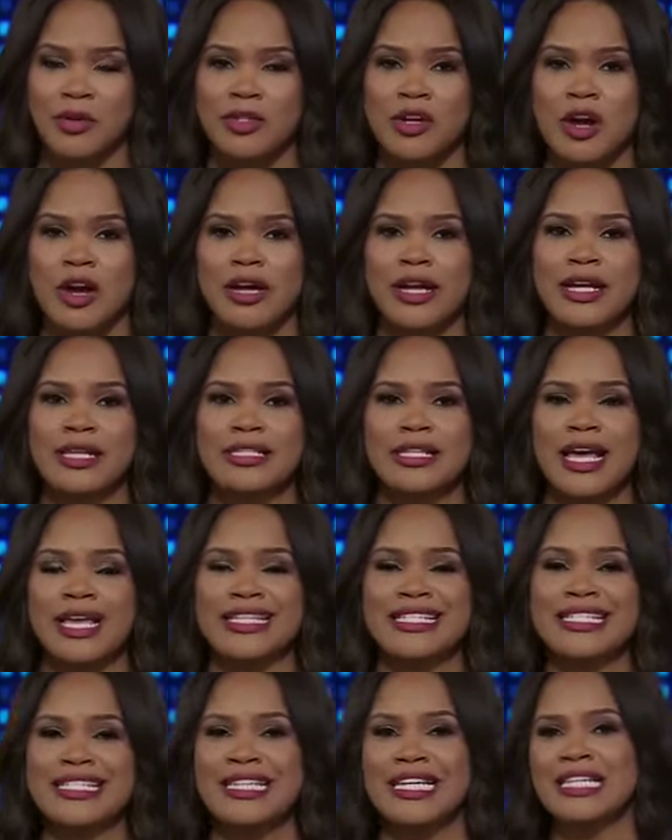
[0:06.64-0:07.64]
targets
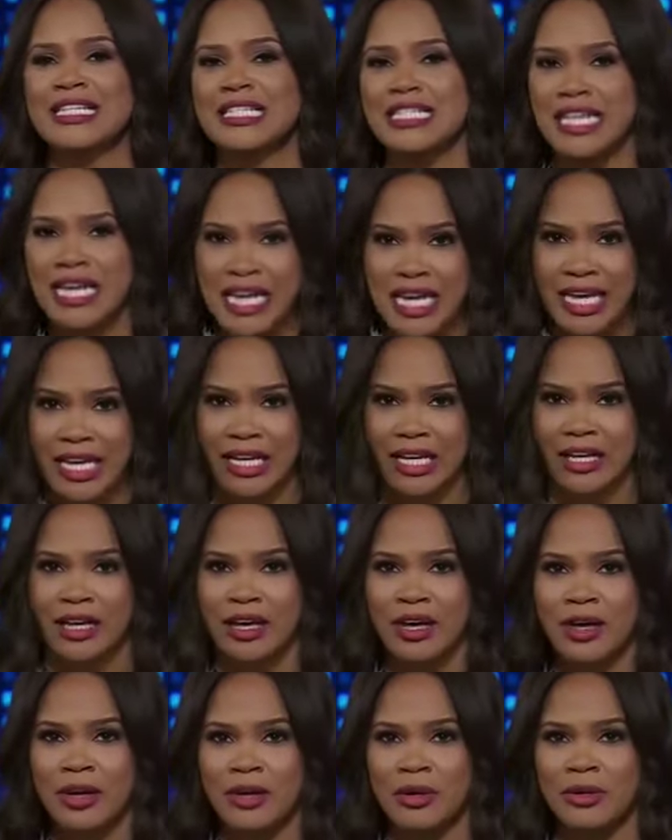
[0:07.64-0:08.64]
at 16
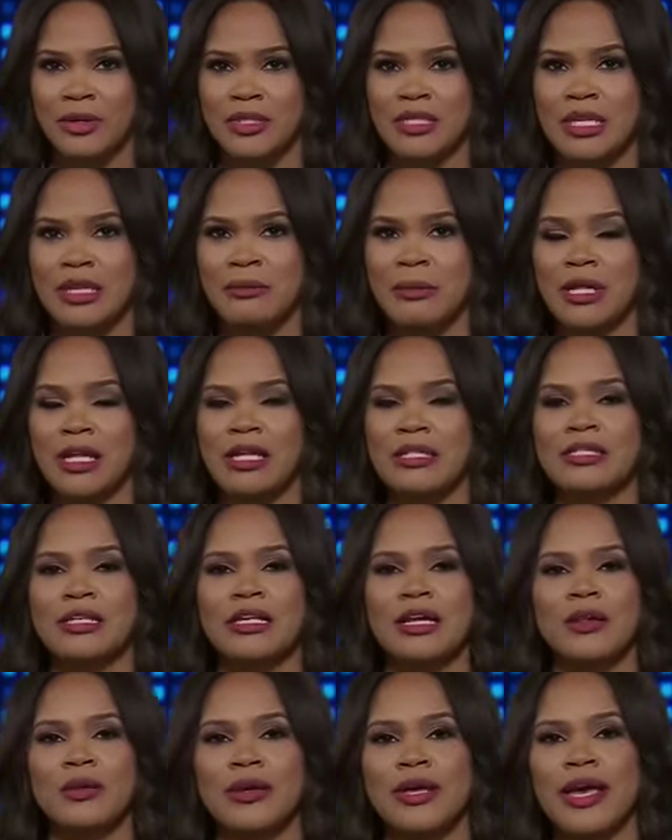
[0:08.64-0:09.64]
Houthi
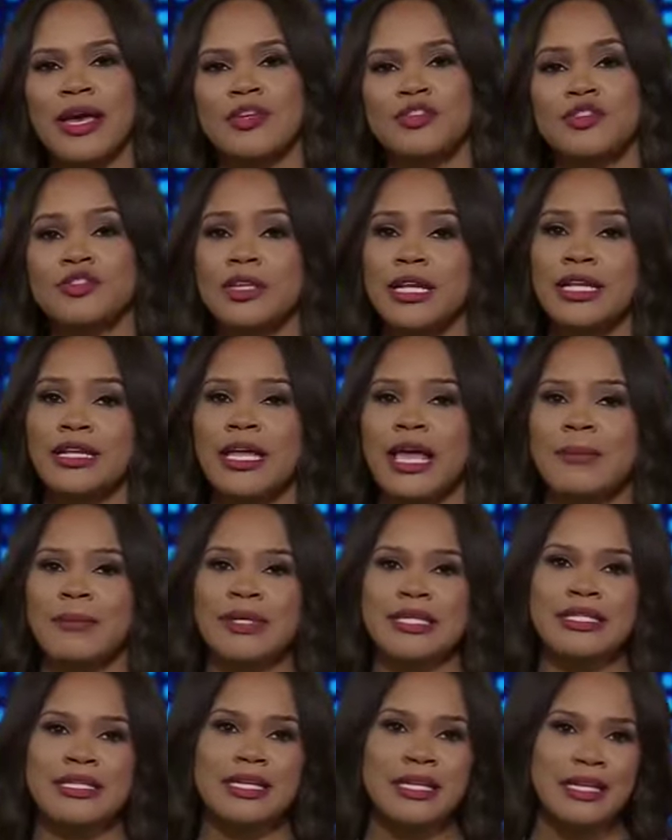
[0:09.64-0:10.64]
militant locations in
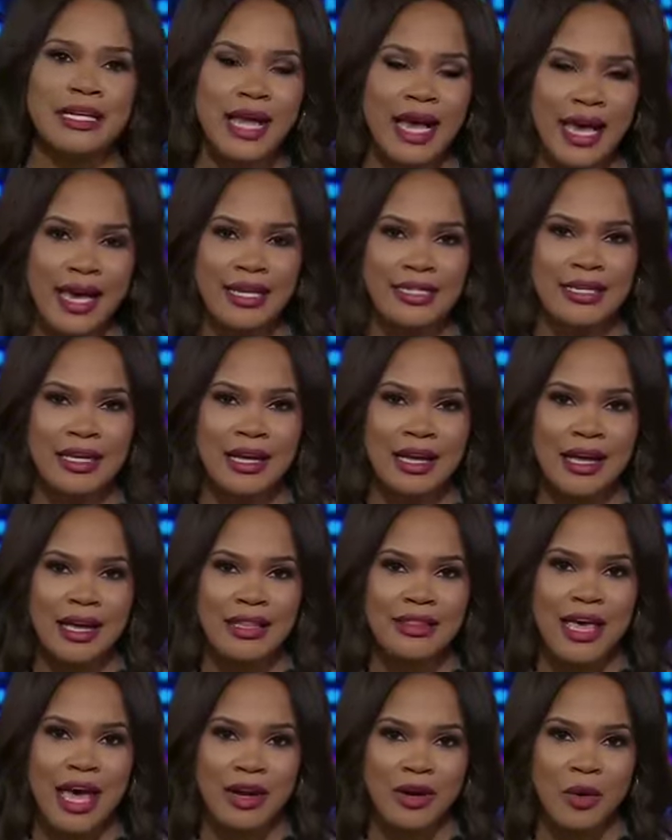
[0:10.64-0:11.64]
Yemen tonight.
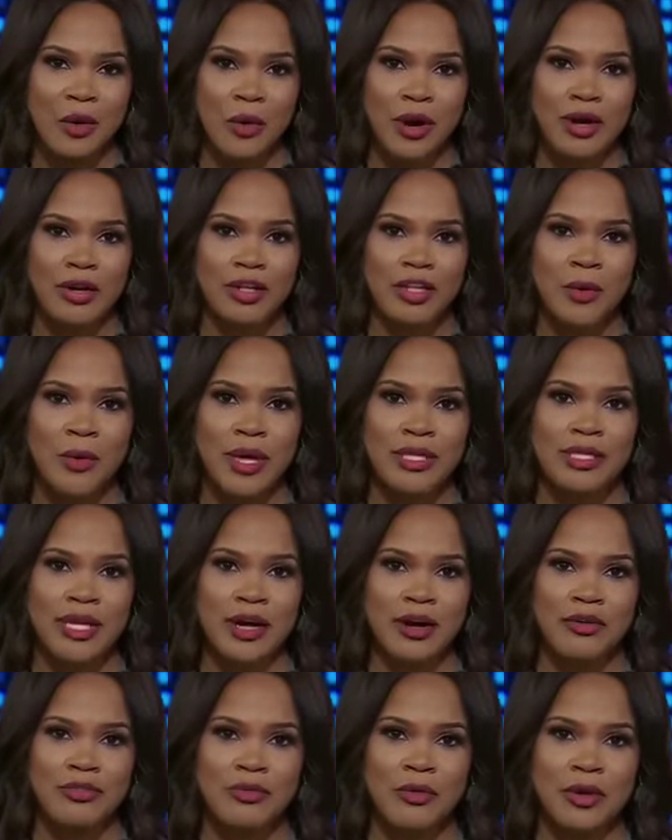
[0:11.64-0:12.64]
That according to U.S.
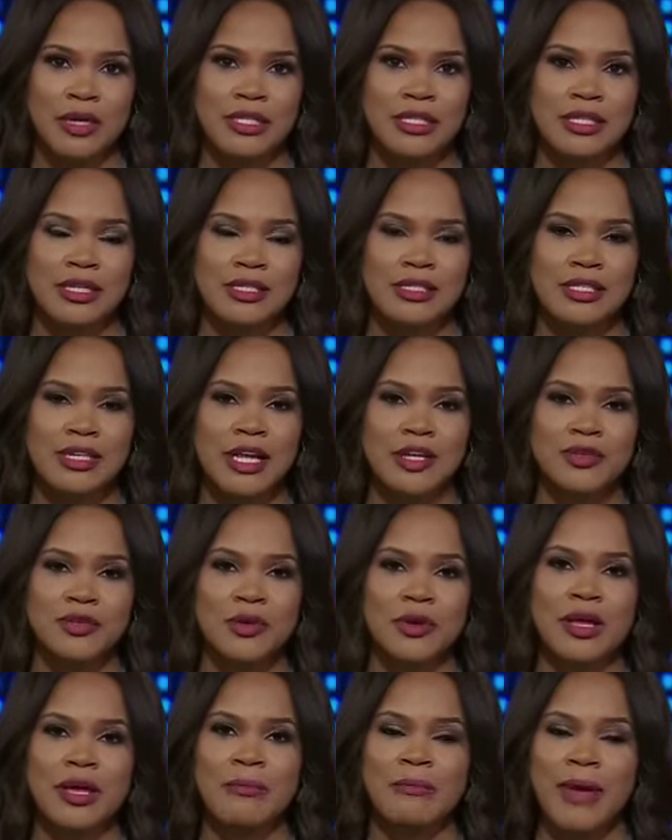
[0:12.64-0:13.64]
Air Force's
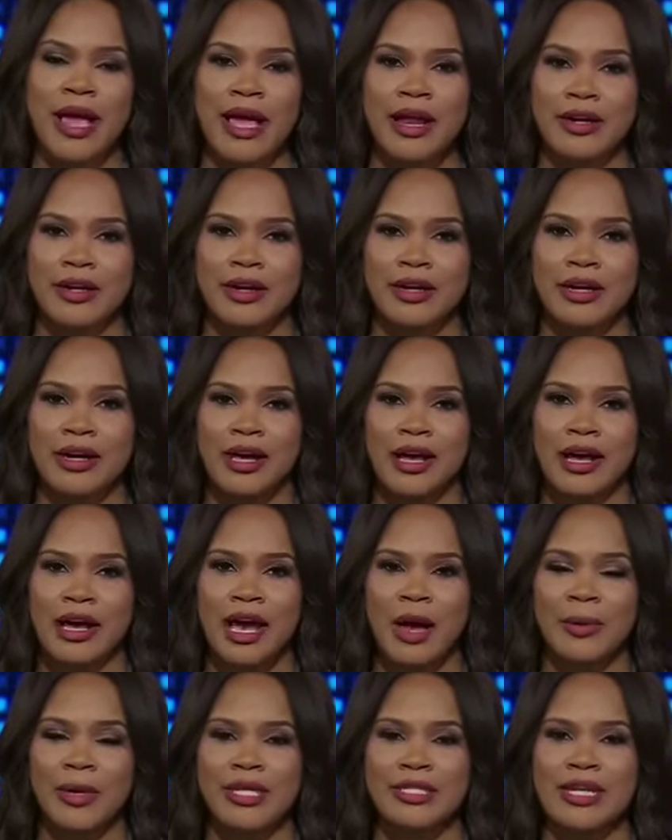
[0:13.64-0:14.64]
Central Commander.
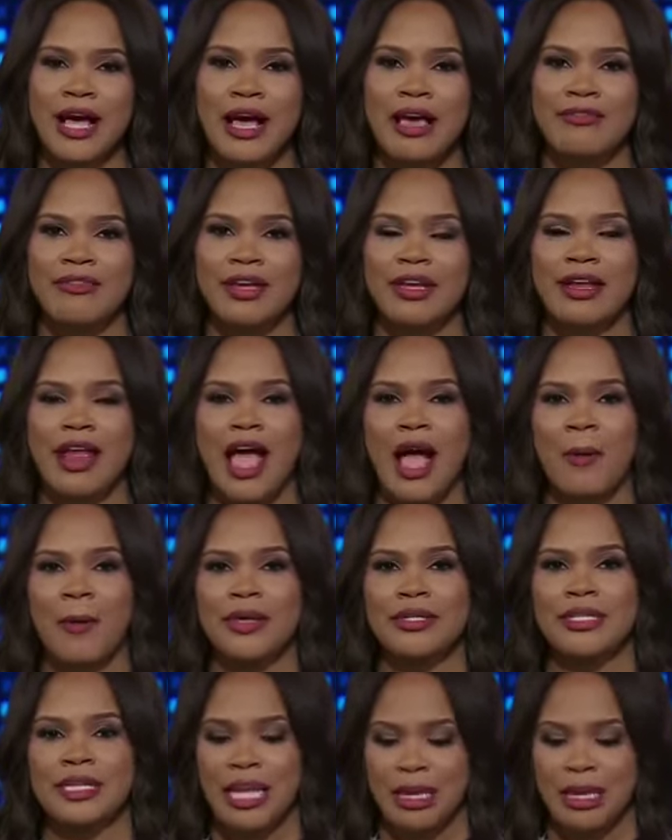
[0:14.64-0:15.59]
I want to dive in now with